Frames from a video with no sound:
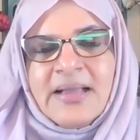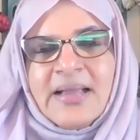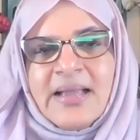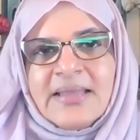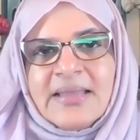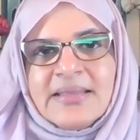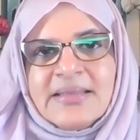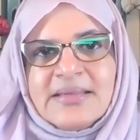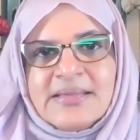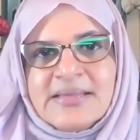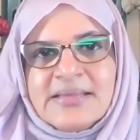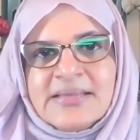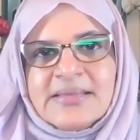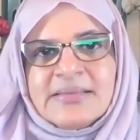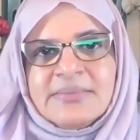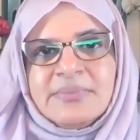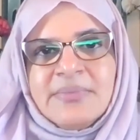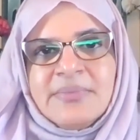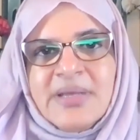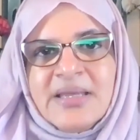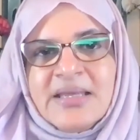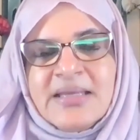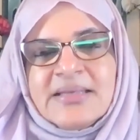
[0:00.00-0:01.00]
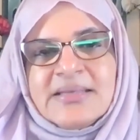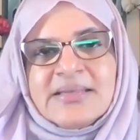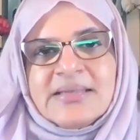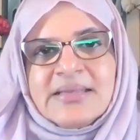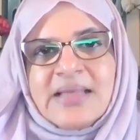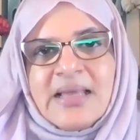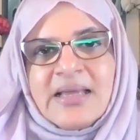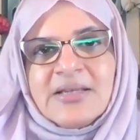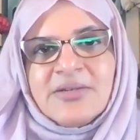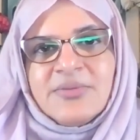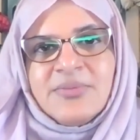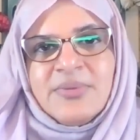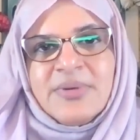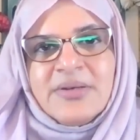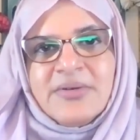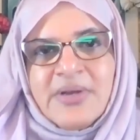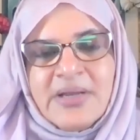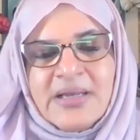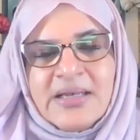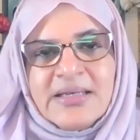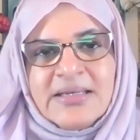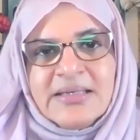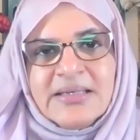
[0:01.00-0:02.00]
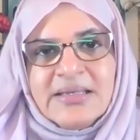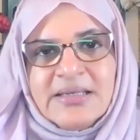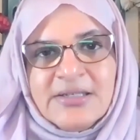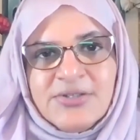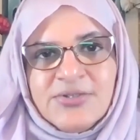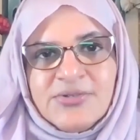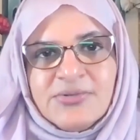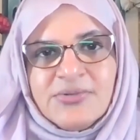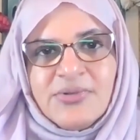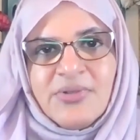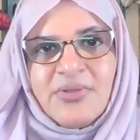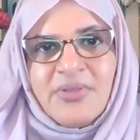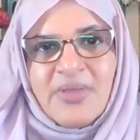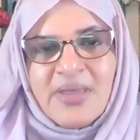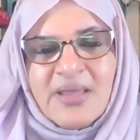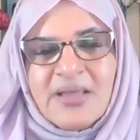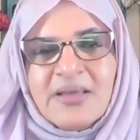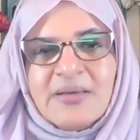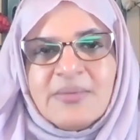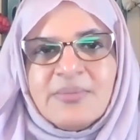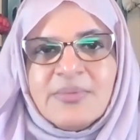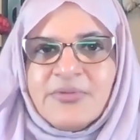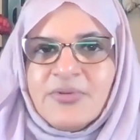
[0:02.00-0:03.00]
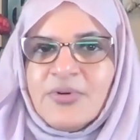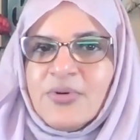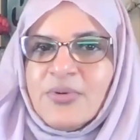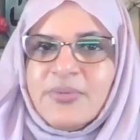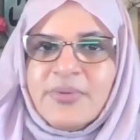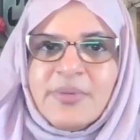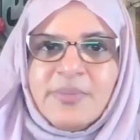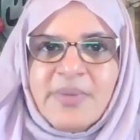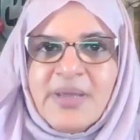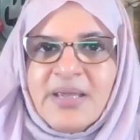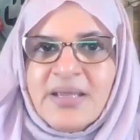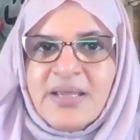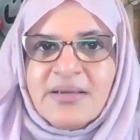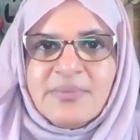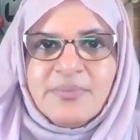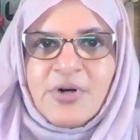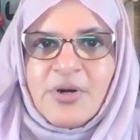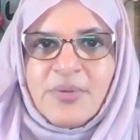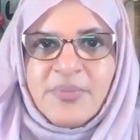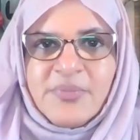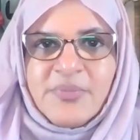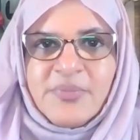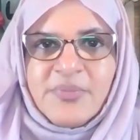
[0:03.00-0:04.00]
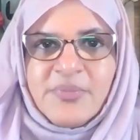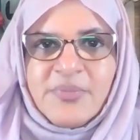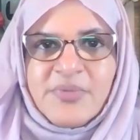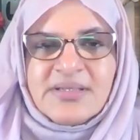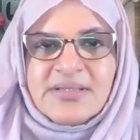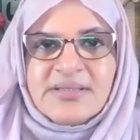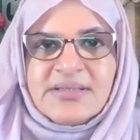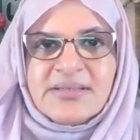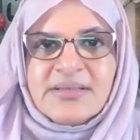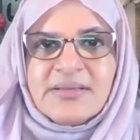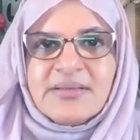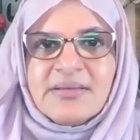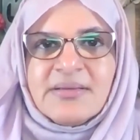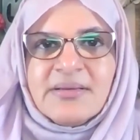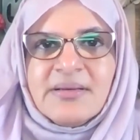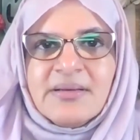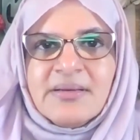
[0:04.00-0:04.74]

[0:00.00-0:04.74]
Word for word: And this means that we really need to think before we make promises.